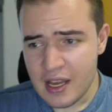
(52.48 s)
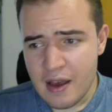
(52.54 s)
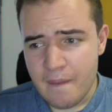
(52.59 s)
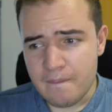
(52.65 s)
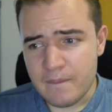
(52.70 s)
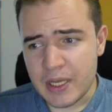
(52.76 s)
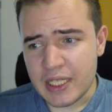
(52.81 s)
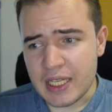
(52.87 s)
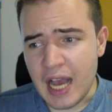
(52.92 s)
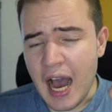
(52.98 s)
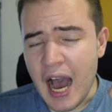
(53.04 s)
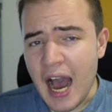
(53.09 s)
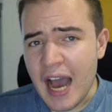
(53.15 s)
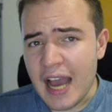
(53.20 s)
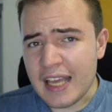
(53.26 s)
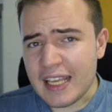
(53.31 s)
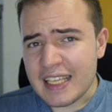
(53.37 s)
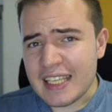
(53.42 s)
but
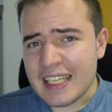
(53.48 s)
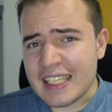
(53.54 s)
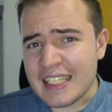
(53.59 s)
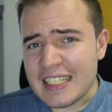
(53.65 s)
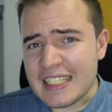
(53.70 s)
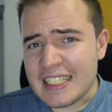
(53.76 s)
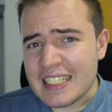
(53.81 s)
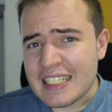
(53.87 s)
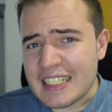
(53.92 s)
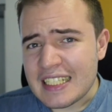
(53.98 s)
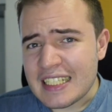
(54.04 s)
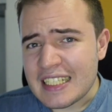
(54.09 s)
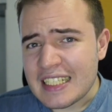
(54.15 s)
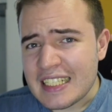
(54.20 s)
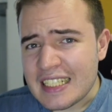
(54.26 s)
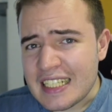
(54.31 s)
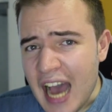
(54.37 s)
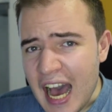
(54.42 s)
I can
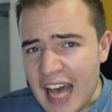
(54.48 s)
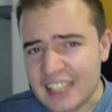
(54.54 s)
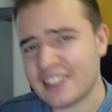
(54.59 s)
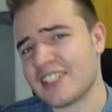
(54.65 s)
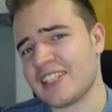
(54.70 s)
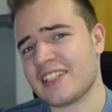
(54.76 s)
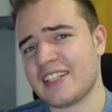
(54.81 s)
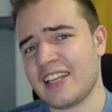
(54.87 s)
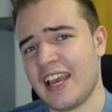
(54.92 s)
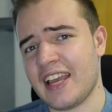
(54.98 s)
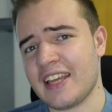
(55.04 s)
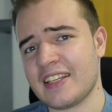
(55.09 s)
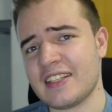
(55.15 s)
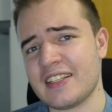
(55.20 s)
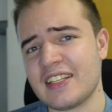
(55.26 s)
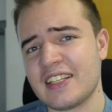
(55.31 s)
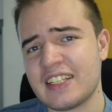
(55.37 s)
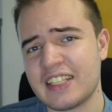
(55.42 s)
ascertain
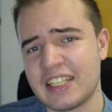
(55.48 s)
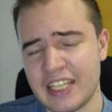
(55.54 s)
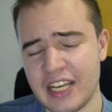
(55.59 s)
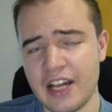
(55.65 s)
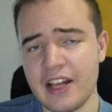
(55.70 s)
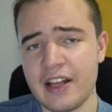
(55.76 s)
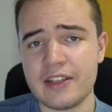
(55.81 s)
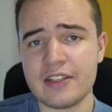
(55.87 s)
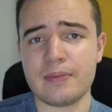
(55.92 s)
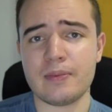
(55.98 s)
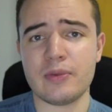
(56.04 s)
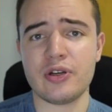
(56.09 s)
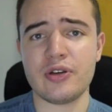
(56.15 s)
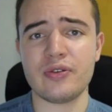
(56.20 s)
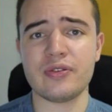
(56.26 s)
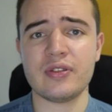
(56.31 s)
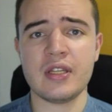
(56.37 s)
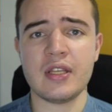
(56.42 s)
that The Girl and the
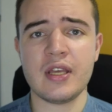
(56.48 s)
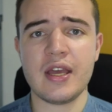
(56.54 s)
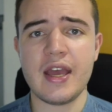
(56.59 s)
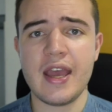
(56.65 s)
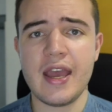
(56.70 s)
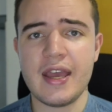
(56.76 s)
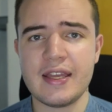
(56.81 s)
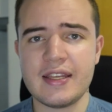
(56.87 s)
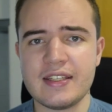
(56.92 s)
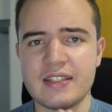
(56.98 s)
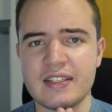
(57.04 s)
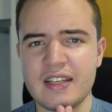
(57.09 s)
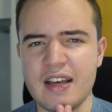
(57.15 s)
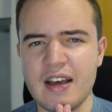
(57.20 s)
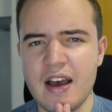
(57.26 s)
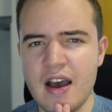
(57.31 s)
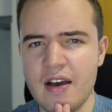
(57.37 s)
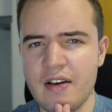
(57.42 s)
Moon is
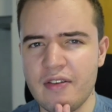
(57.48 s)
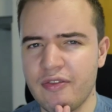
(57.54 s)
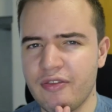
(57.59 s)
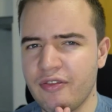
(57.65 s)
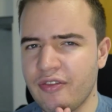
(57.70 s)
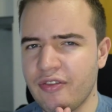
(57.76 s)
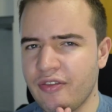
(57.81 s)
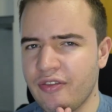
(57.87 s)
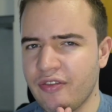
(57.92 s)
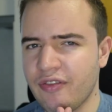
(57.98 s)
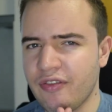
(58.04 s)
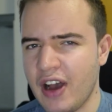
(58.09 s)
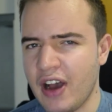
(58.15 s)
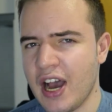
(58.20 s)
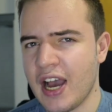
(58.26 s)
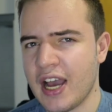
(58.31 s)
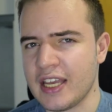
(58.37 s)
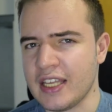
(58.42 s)
a
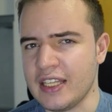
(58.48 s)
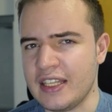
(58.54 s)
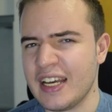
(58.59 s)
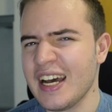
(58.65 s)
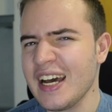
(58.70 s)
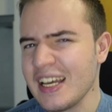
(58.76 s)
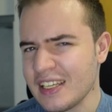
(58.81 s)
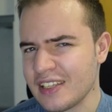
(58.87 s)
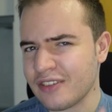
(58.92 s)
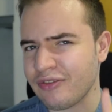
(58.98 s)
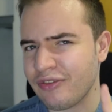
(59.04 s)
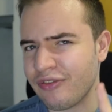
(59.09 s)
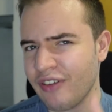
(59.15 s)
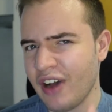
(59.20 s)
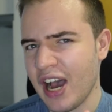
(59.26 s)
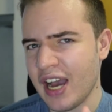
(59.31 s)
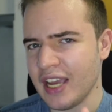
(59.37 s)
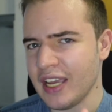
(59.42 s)
fine, as
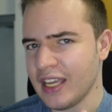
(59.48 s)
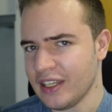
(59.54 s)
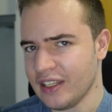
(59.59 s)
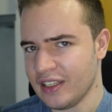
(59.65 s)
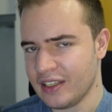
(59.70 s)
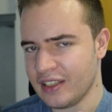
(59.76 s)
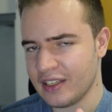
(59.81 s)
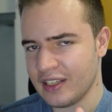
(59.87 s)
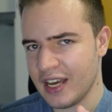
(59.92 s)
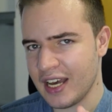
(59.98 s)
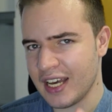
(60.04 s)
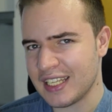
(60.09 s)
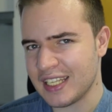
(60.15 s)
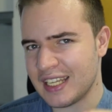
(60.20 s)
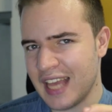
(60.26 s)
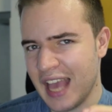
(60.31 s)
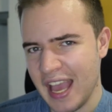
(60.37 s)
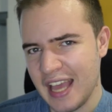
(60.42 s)
fine
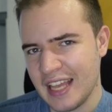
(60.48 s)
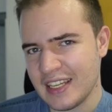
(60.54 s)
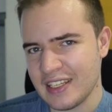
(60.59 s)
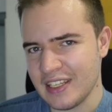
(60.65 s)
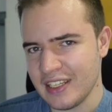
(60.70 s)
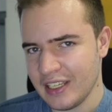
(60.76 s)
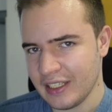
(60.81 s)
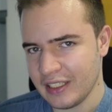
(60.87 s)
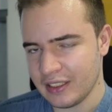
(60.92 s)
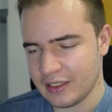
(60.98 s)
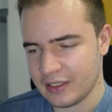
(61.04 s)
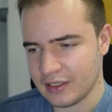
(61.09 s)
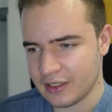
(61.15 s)
an ending